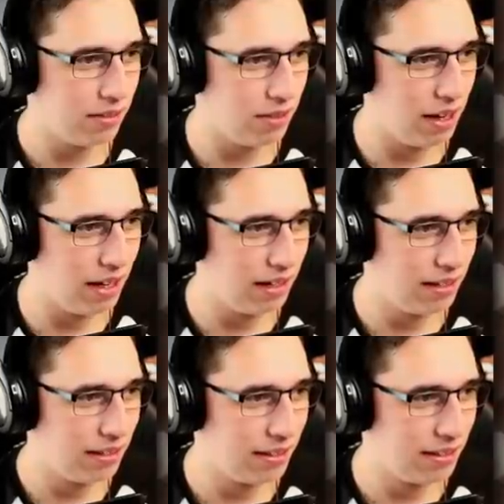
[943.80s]
Well,
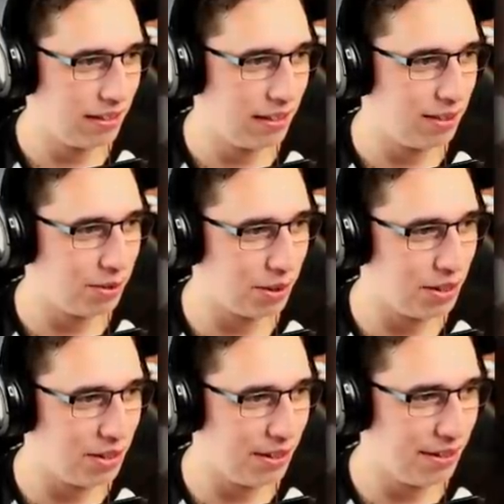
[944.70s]
how's it
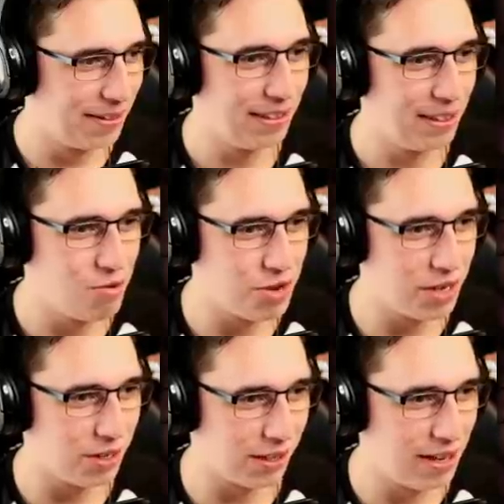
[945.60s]
going? Oh, she
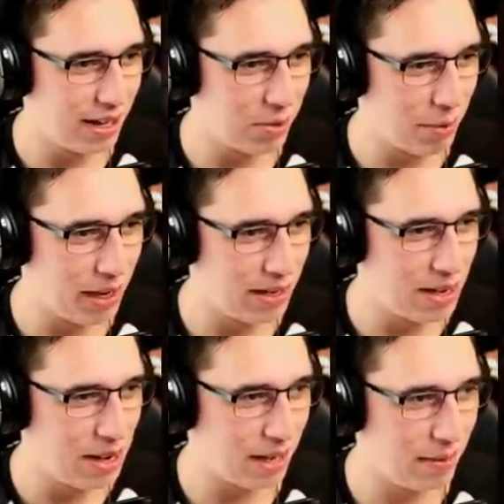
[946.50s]
couldn't, lads. What are we all
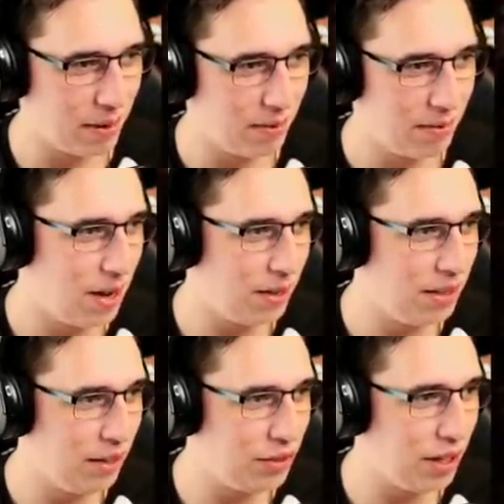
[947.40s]
talking about? Aw,
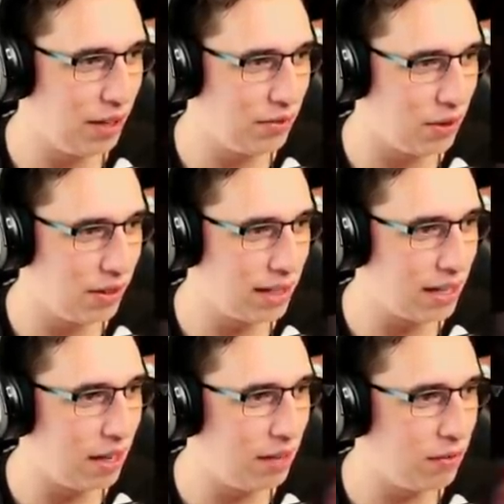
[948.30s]
nifty iPhone. Is that
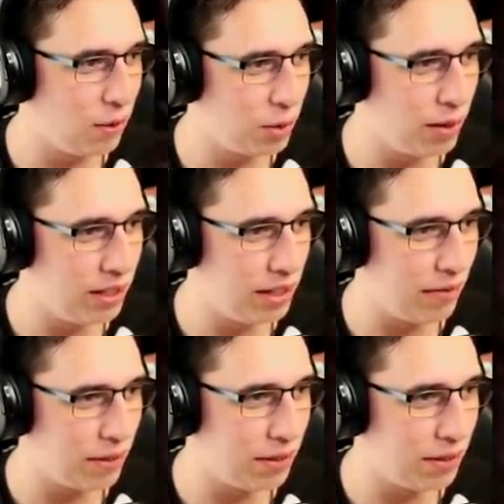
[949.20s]
the iPhone 27?